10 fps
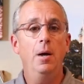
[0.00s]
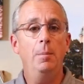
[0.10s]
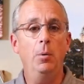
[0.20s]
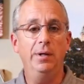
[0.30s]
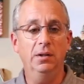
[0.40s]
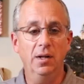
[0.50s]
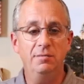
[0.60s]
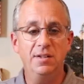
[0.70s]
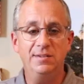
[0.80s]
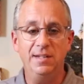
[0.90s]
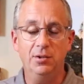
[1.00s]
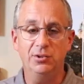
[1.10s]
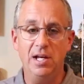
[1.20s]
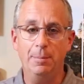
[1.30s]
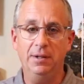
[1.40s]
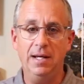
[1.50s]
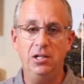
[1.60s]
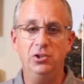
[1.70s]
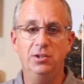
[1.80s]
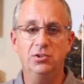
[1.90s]
But we'd love to see those
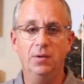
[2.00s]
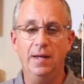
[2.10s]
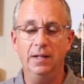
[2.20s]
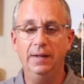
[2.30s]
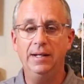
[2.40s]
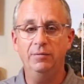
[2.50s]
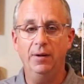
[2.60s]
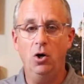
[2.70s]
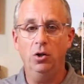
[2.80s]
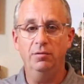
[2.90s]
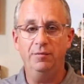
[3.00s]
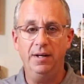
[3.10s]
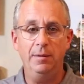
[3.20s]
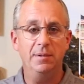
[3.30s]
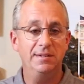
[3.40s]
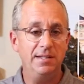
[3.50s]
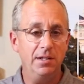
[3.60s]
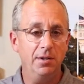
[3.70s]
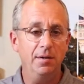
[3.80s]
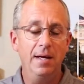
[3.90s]
applications. So that link for the Hall of Fame is
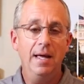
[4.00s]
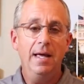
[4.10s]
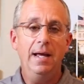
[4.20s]
here.